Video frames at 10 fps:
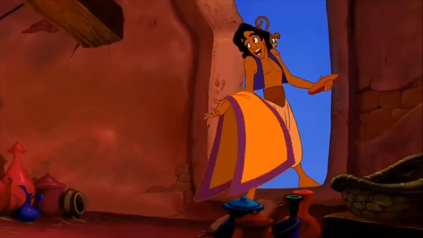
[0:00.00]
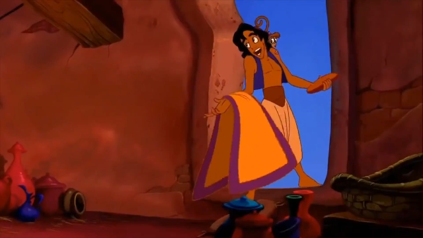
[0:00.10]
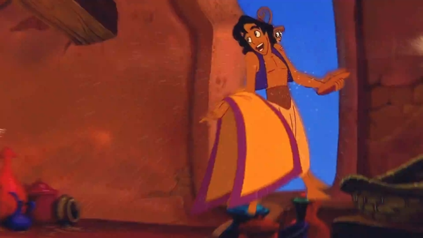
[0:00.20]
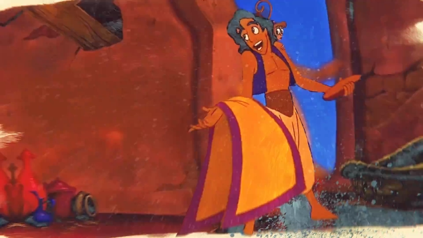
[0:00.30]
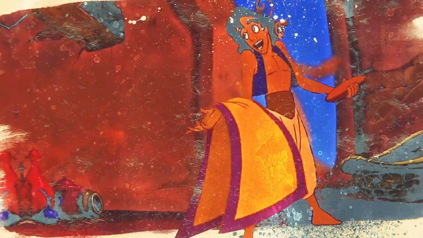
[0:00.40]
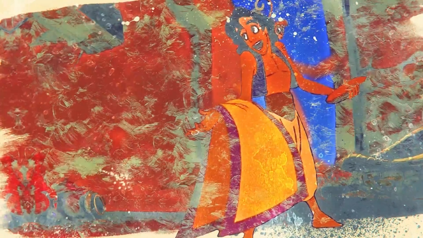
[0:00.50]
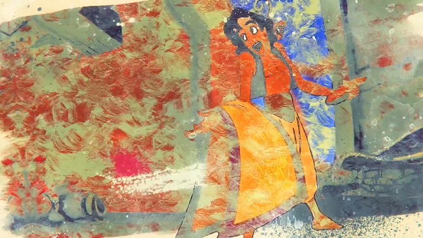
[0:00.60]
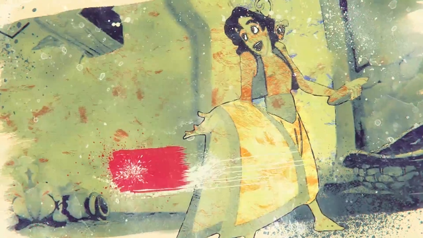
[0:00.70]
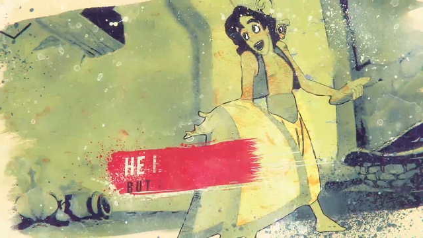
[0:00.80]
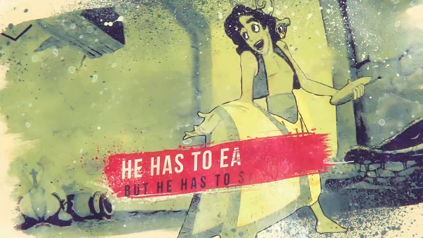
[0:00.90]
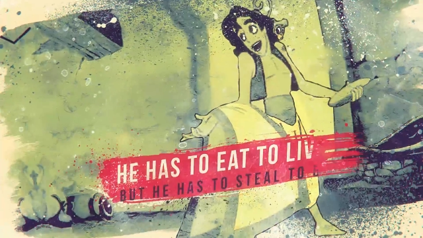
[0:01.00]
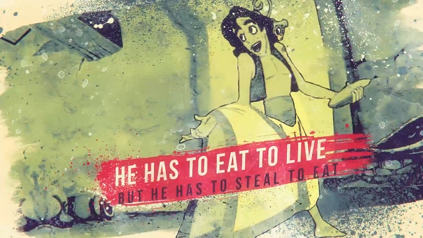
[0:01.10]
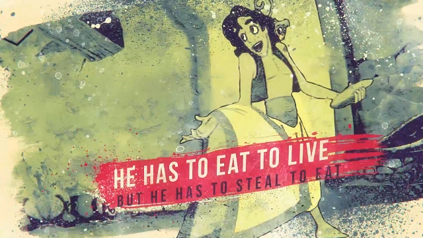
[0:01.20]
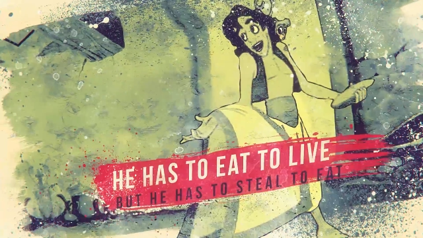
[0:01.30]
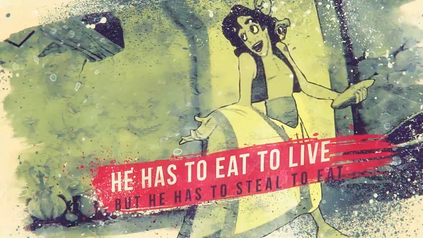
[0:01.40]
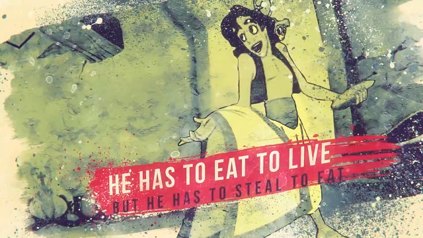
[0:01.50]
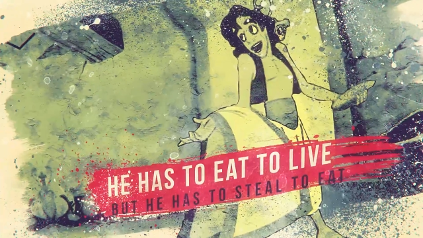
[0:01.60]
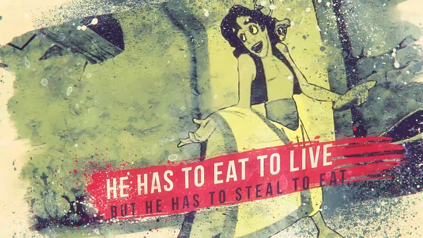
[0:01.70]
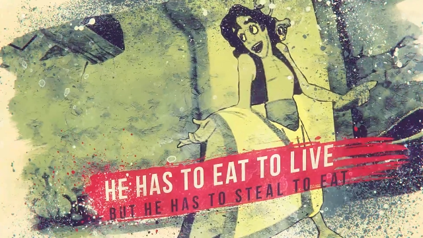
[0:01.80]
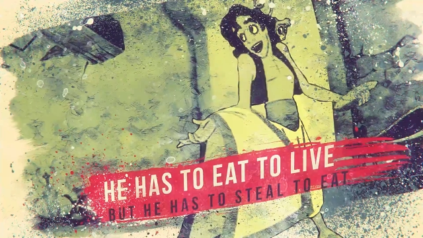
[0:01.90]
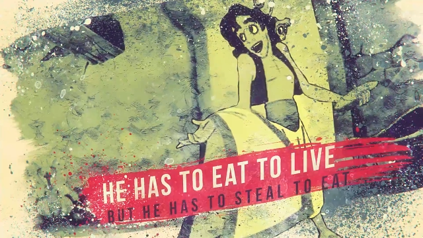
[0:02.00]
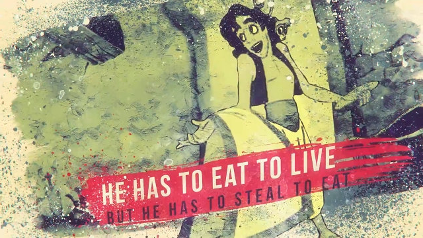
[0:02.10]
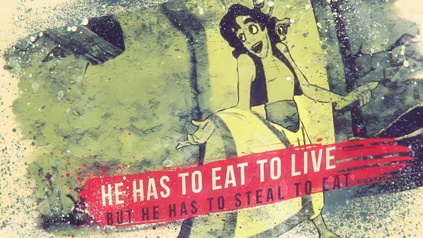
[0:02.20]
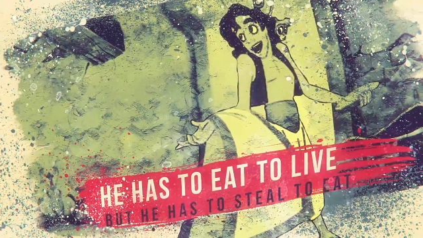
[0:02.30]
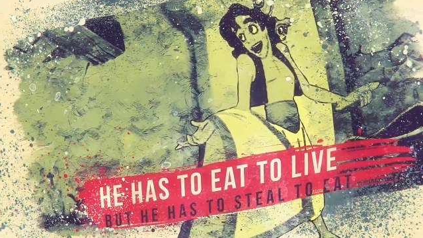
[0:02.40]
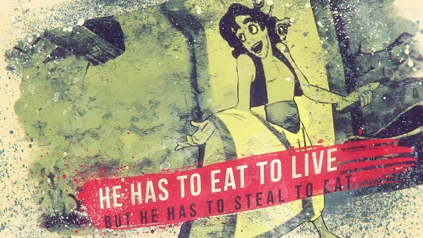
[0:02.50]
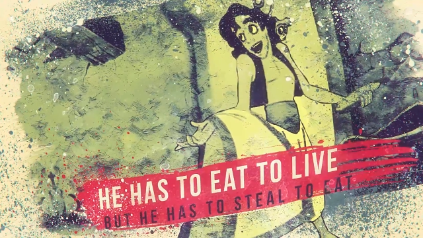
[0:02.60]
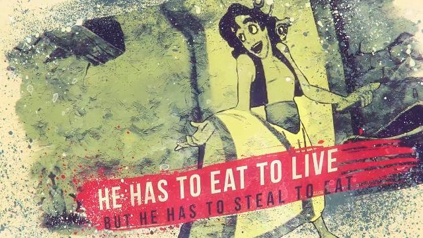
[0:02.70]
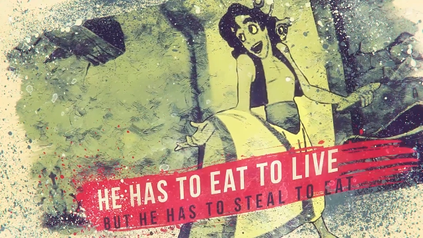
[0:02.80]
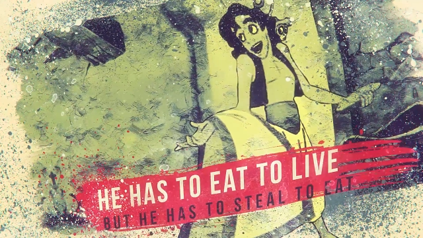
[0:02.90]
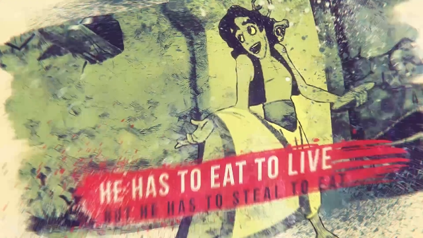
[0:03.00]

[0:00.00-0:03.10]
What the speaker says: Nobody's mouth can be seen.